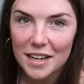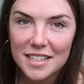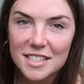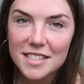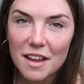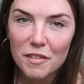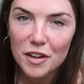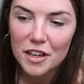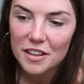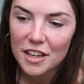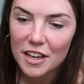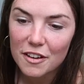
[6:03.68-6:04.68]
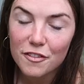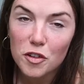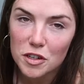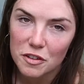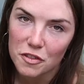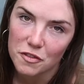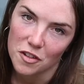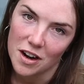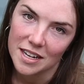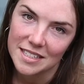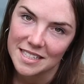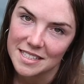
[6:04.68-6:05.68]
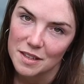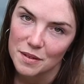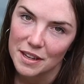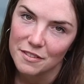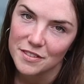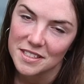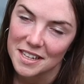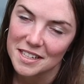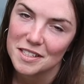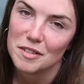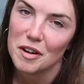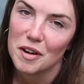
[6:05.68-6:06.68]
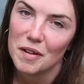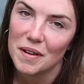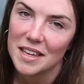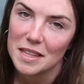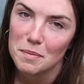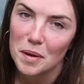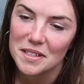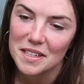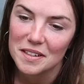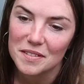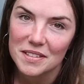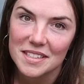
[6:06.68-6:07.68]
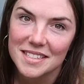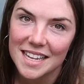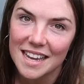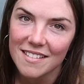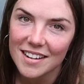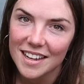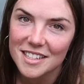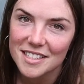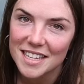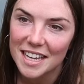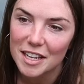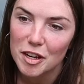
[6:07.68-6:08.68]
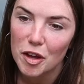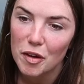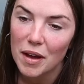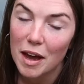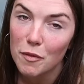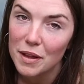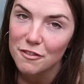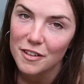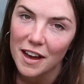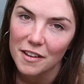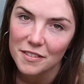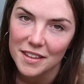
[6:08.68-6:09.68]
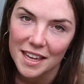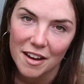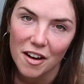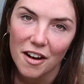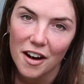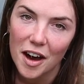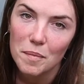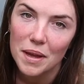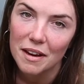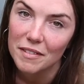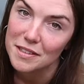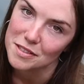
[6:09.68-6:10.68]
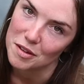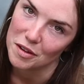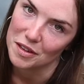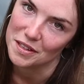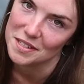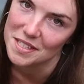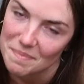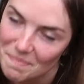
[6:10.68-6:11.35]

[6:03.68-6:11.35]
let's just have a look at the 4 different varieties that we've decided to grow in the polytunnel this year, and I can just let you know how we found they are up here in Scotland.